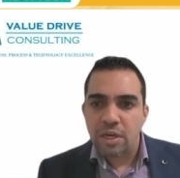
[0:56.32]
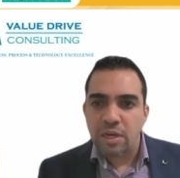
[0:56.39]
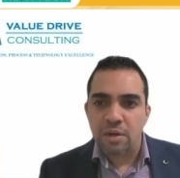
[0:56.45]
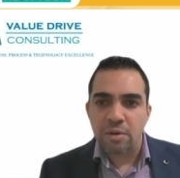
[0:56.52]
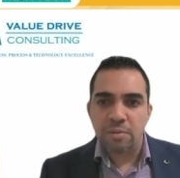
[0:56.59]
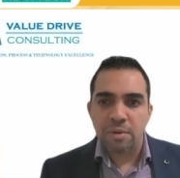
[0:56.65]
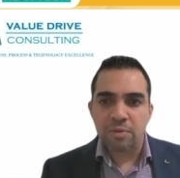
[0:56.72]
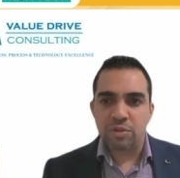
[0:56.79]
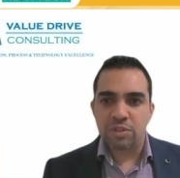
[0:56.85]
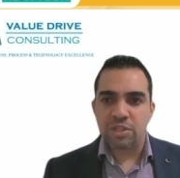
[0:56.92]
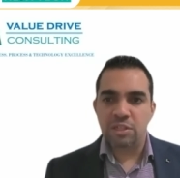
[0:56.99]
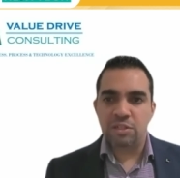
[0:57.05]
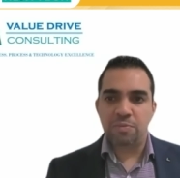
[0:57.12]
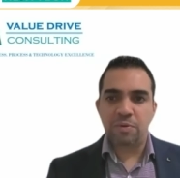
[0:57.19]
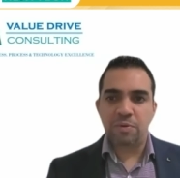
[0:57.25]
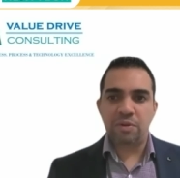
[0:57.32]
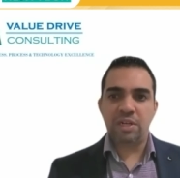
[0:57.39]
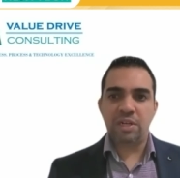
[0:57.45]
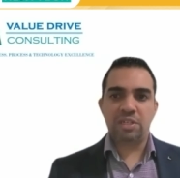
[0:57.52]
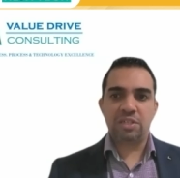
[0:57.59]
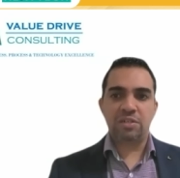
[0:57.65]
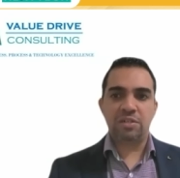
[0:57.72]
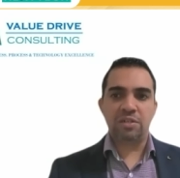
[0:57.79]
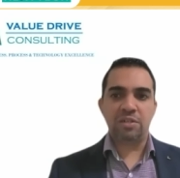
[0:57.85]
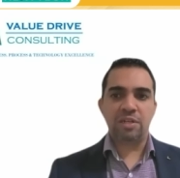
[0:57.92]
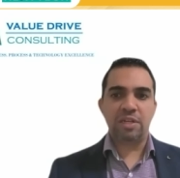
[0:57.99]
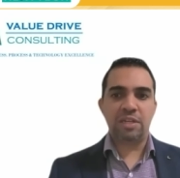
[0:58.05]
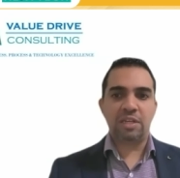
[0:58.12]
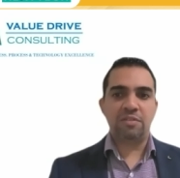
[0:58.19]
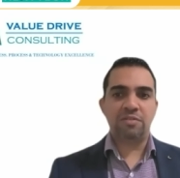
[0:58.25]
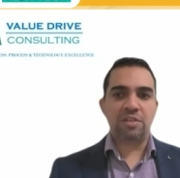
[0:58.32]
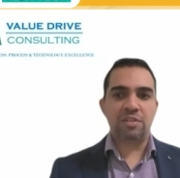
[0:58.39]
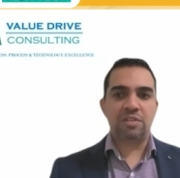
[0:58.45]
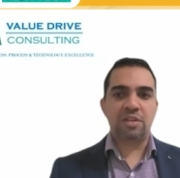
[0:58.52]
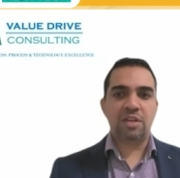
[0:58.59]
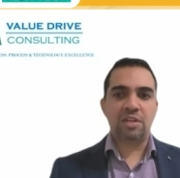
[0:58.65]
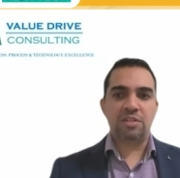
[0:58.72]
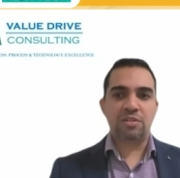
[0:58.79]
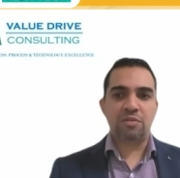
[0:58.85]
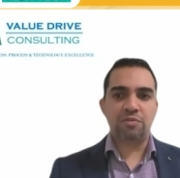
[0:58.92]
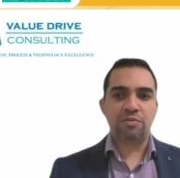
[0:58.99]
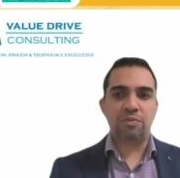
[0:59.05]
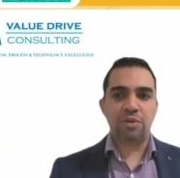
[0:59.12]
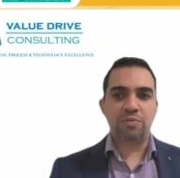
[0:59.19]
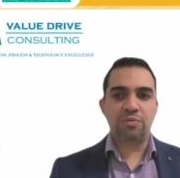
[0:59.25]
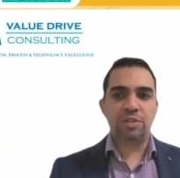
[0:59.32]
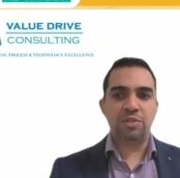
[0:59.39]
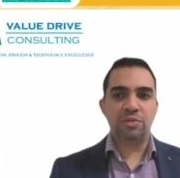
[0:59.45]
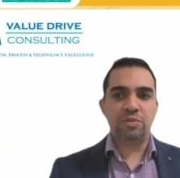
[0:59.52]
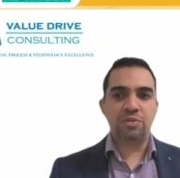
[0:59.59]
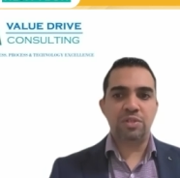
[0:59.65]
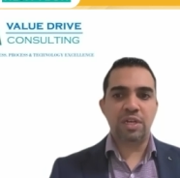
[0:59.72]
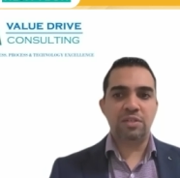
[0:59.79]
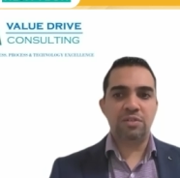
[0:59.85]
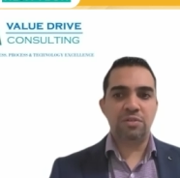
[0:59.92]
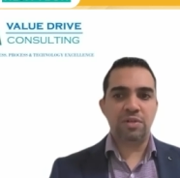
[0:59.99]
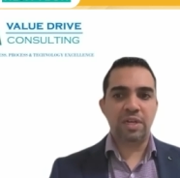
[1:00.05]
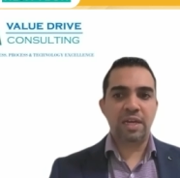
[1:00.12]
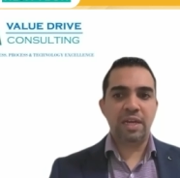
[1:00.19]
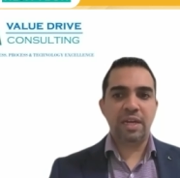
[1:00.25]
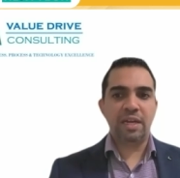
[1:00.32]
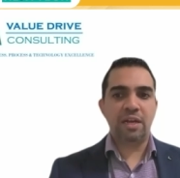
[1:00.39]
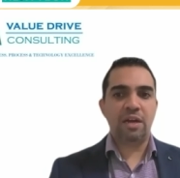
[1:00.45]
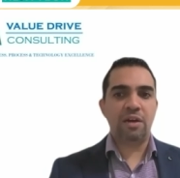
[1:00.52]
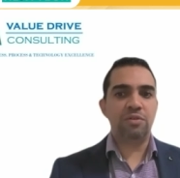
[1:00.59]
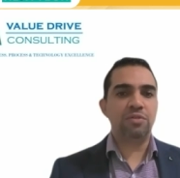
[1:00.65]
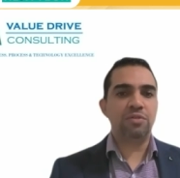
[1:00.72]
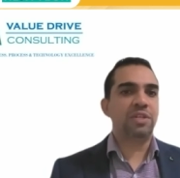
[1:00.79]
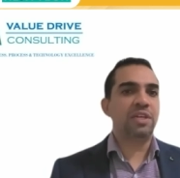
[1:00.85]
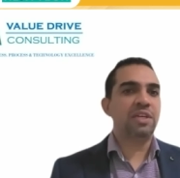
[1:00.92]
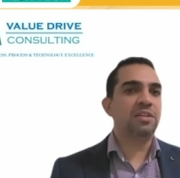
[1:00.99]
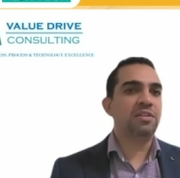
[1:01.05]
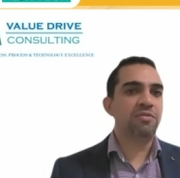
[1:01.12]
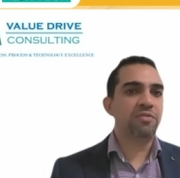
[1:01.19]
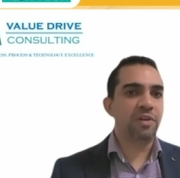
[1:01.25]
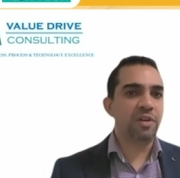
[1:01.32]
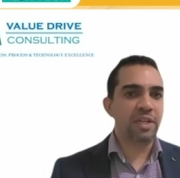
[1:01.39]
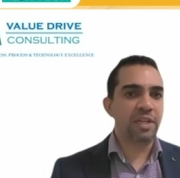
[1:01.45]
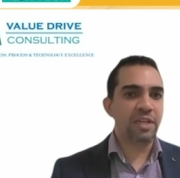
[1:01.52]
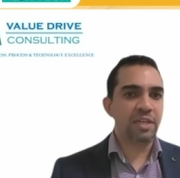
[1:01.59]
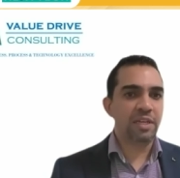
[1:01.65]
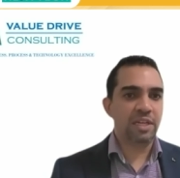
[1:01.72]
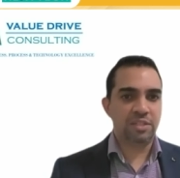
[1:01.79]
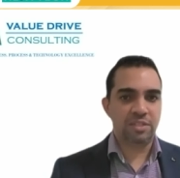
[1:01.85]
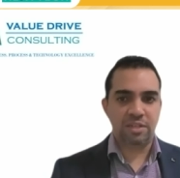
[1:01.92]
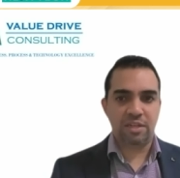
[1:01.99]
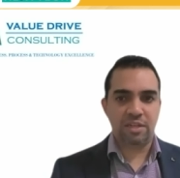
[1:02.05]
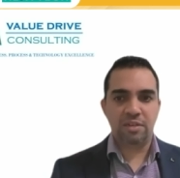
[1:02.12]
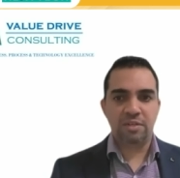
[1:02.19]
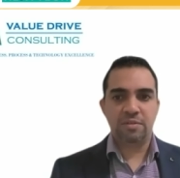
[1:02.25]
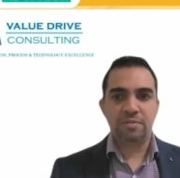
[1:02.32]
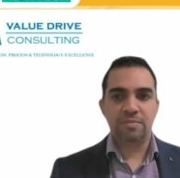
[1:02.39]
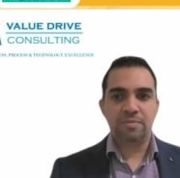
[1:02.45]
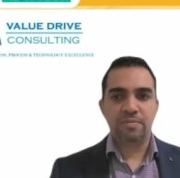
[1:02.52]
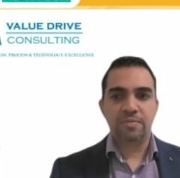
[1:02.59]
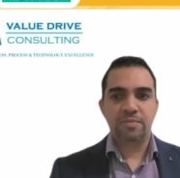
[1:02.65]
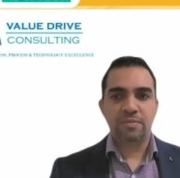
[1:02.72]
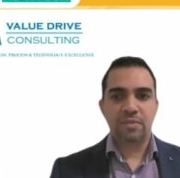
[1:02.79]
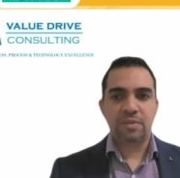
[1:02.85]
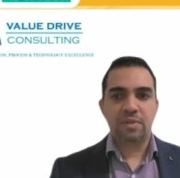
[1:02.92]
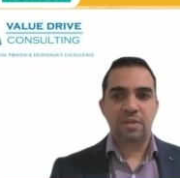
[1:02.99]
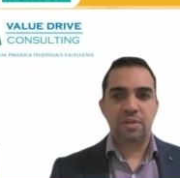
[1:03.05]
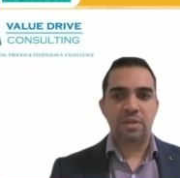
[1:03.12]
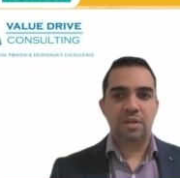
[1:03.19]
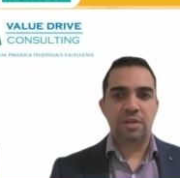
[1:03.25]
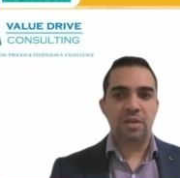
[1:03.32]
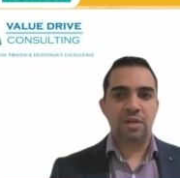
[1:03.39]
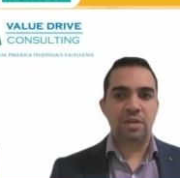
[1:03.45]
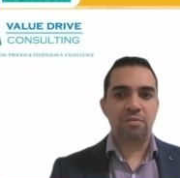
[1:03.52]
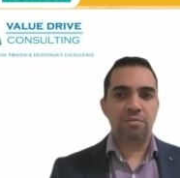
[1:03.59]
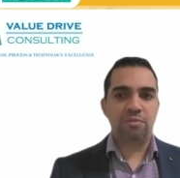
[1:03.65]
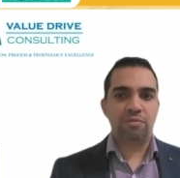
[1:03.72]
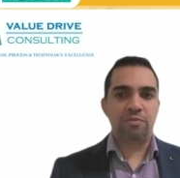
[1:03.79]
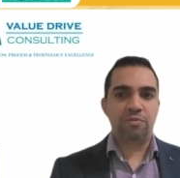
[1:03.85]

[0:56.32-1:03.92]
uh, it was inspirational and gives insights of what we do day to day and how to think differently each day. Uh,